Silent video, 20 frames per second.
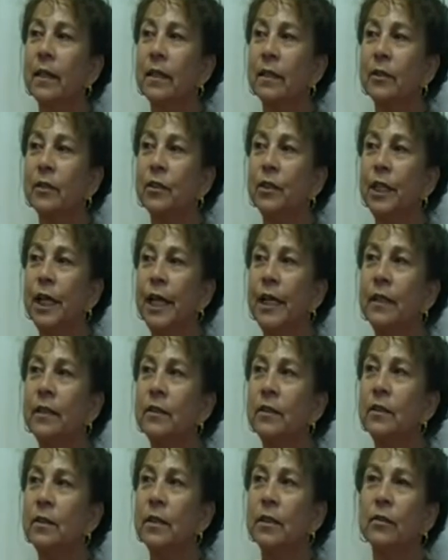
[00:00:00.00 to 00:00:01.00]
There's
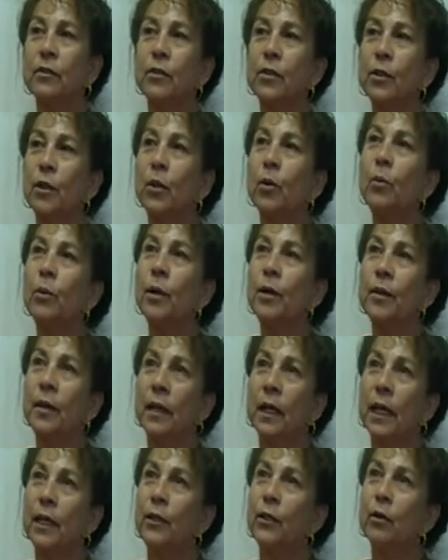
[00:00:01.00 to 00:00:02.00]
nowhere that I know of that you
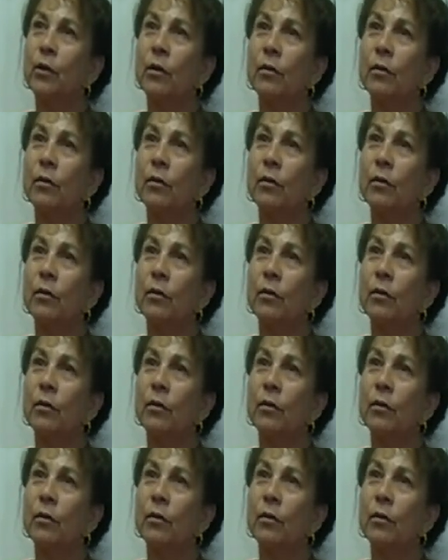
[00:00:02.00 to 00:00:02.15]
can go